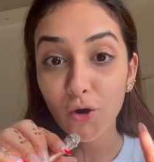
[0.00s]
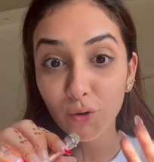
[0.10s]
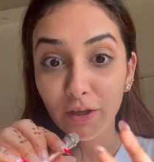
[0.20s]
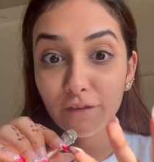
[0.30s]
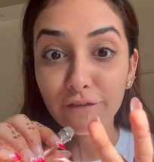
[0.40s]

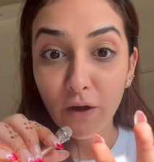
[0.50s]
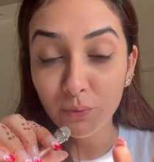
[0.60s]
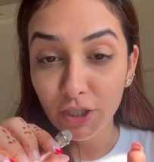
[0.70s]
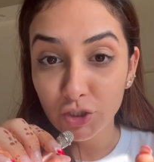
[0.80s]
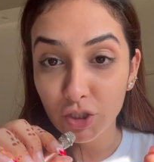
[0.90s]
Okay,
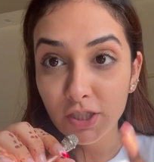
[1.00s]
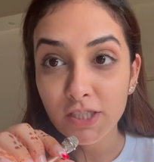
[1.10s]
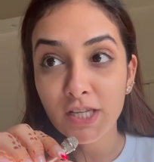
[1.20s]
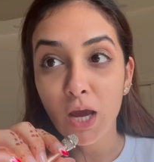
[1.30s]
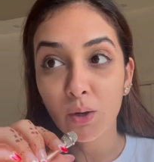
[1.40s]

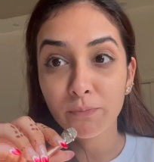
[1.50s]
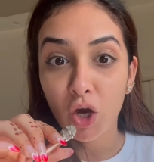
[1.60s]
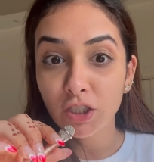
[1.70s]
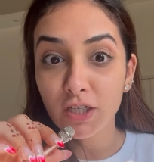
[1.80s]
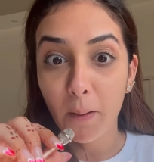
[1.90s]
foundations. Now I'm
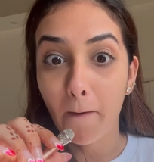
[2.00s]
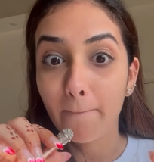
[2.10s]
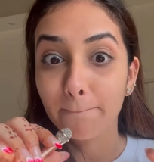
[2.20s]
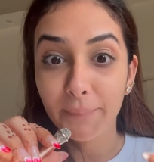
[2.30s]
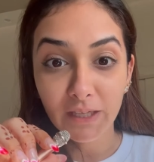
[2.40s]
not a
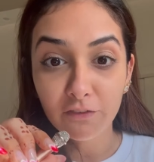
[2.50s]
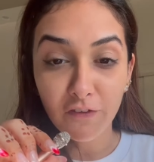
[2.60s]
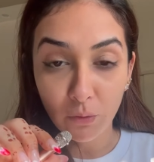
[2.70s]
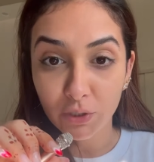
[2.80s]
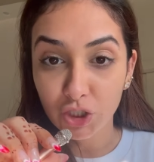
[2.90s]
big
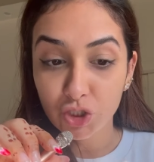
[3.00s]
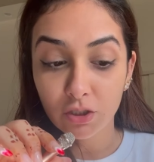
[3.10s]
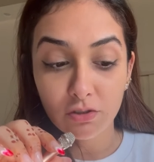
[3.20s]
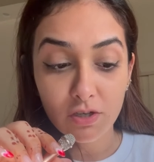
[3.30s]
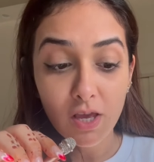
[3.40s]
foundation
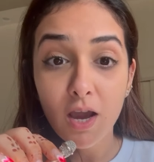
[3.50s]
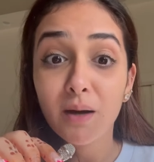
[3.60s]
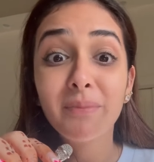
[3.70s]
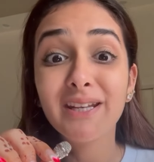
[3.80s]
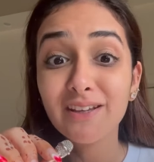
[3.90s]
girl,
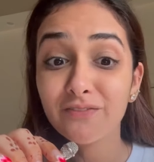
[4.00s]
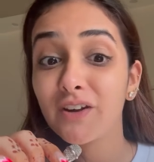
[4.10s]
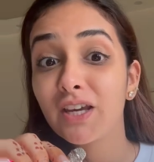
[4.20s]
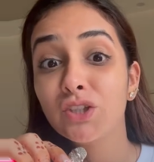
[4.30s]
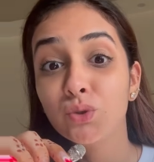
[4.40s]
but if
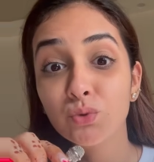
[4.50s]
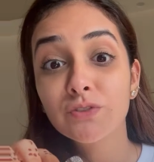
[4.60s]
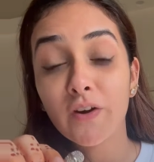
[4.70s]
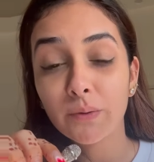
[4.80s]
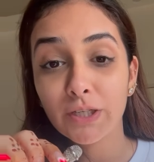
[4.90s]
I use
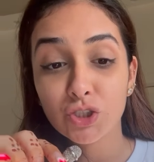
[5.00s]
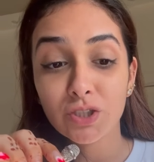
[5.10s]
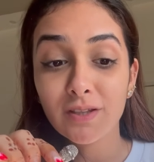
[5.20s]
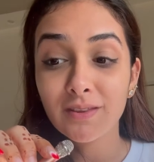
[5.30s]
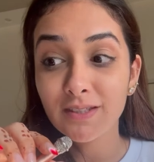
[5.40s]

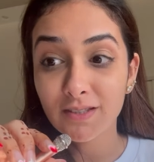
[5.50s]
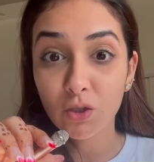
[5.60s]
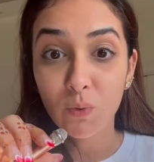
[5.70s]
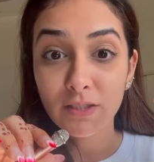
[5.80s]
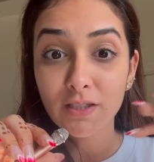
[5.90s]
foundation, these are the
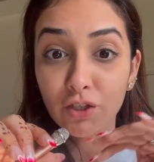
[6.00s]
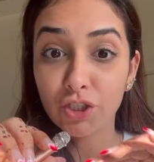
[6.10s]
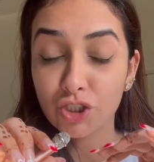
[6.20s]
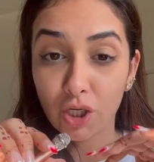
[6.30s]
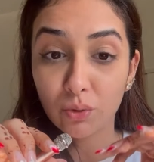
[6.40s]
ones I
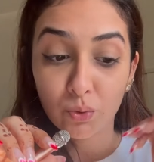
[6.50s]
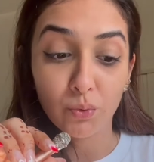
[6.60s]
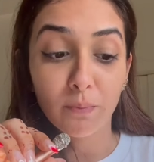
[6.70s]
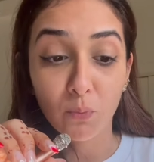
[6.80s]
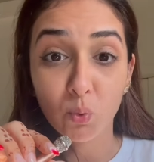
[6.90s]
reach out to
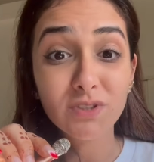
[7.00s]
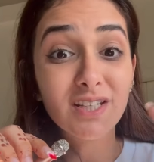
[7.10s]
the most.